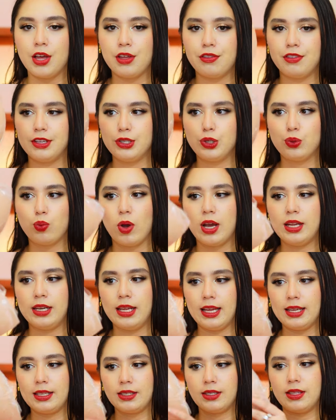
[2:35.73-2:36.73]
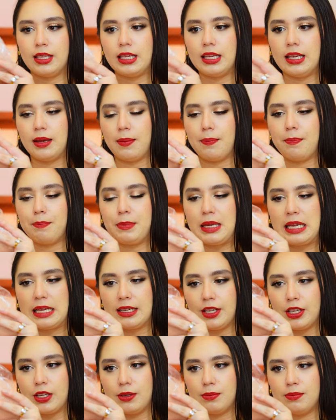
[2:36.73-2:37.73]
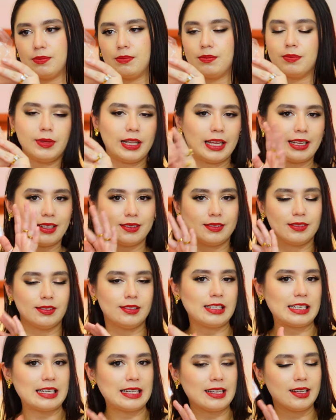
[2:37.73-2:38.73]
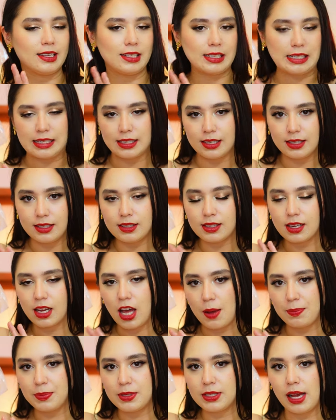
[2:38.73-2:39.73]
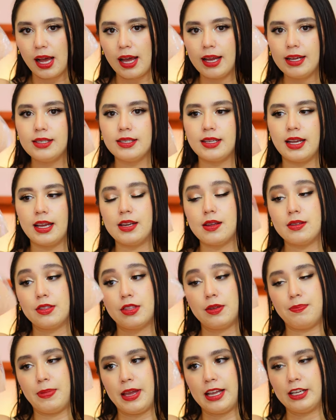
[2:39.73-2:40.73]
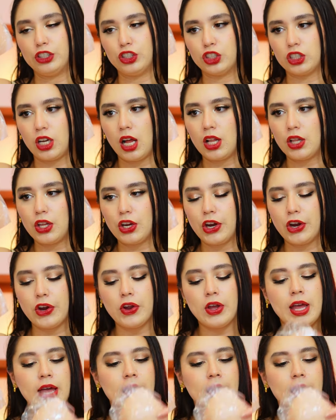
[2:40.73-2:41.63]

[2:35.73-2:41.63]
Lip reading: This one is the medium, like DE cup size in the beige color.